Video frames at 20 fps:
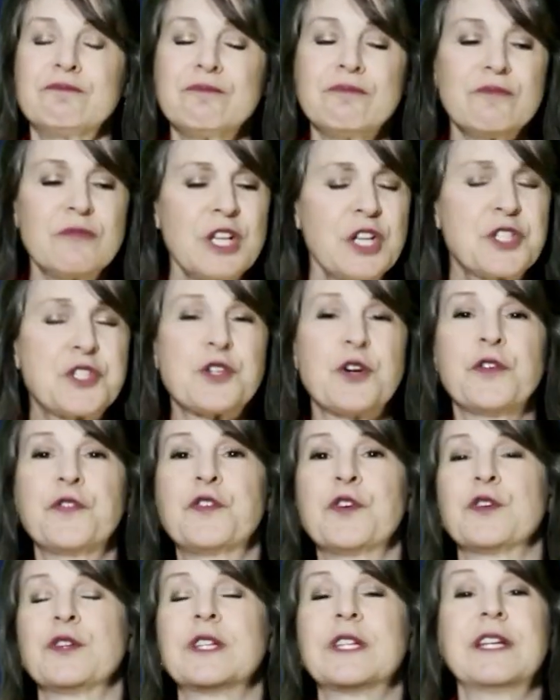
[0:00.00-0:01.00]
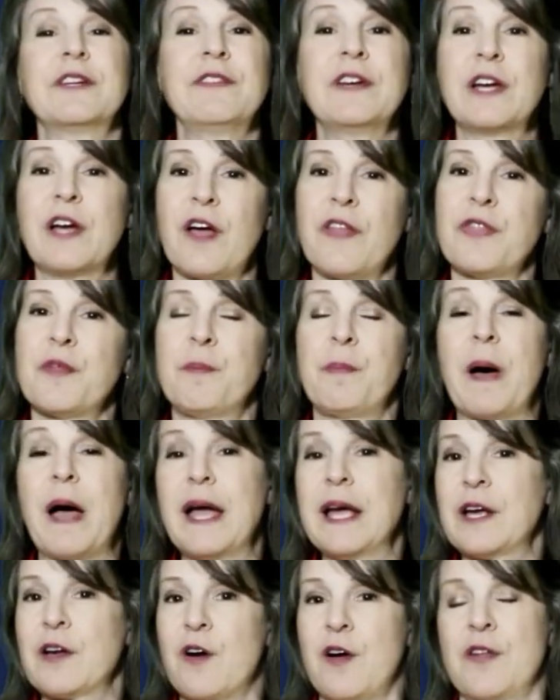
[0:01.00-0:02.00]
So if you're living on the
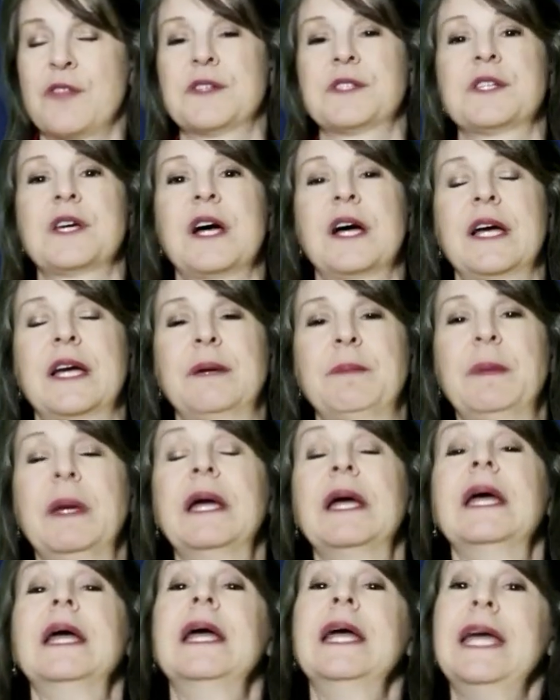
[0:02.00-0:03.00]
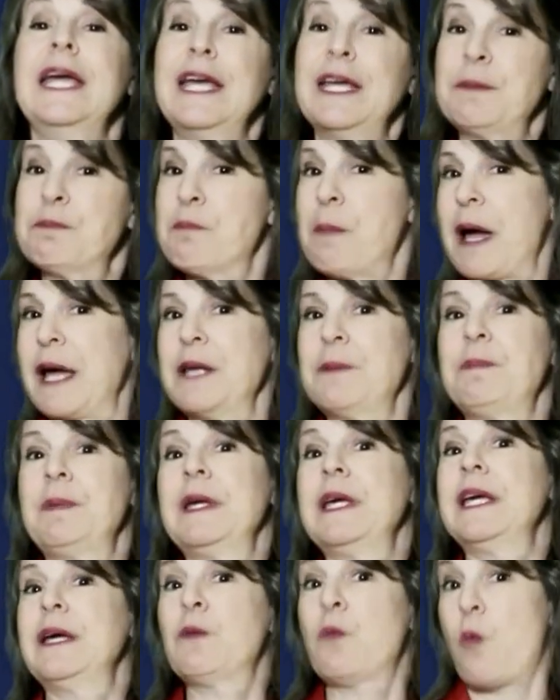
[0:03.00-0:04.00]
bike all the time, it might
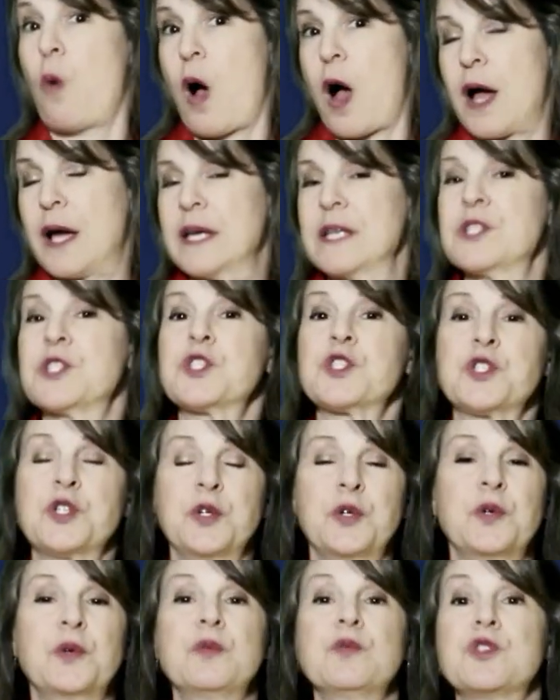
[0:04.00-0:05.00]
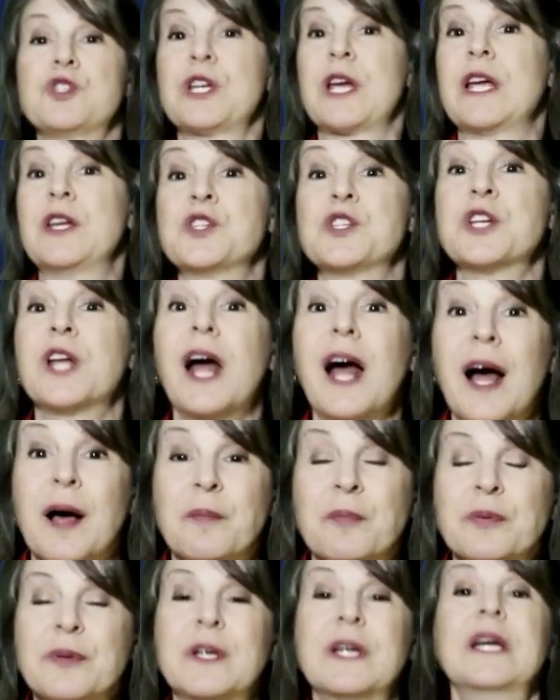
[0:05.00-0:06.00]
be wise to change it
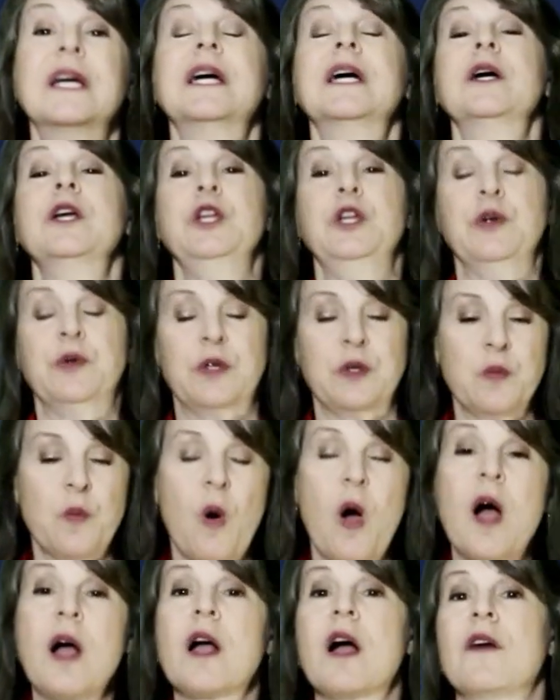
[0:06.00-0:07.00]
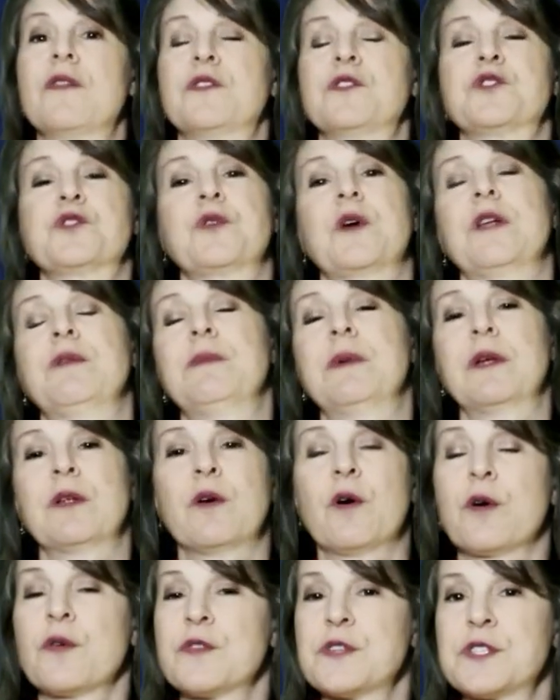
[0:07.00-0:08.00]
up. You can walk on the treadmill
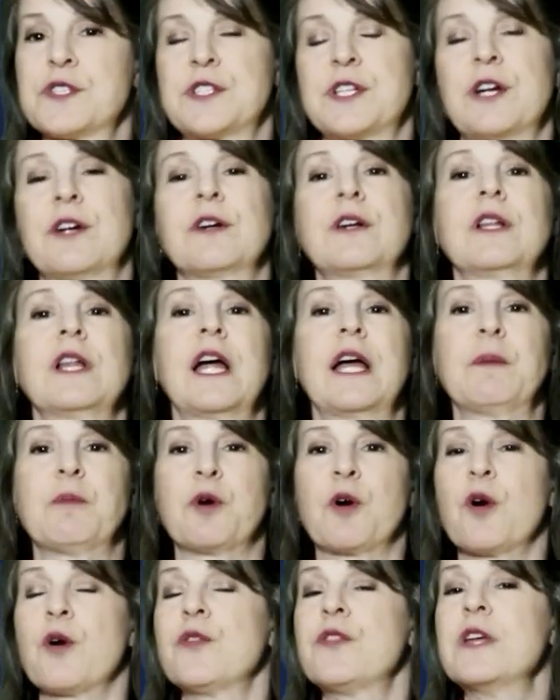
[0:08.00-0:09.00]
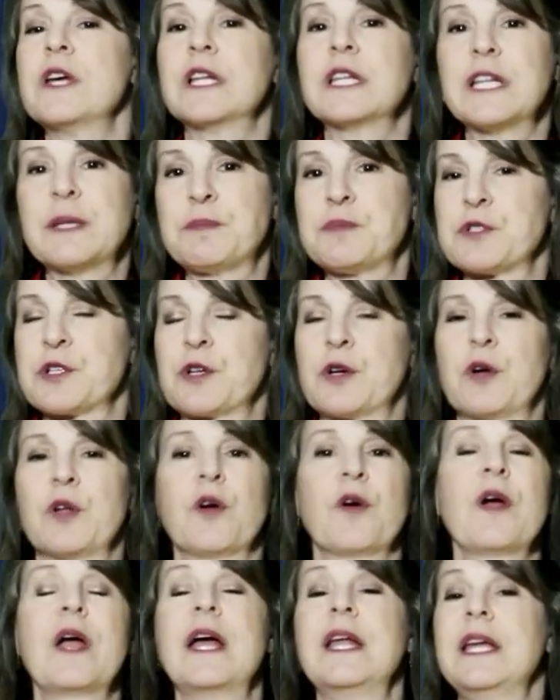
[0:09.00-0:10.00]
or the stair climber or the elliptical
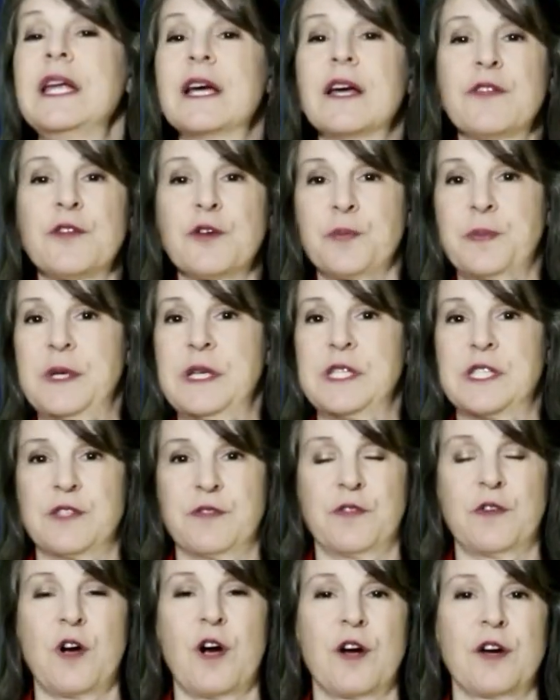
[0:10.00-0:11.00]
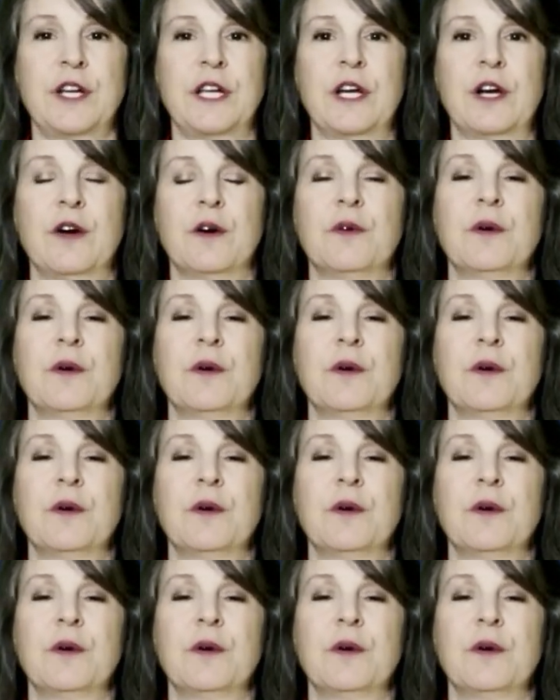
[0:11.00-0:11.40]
or any other piece of cardio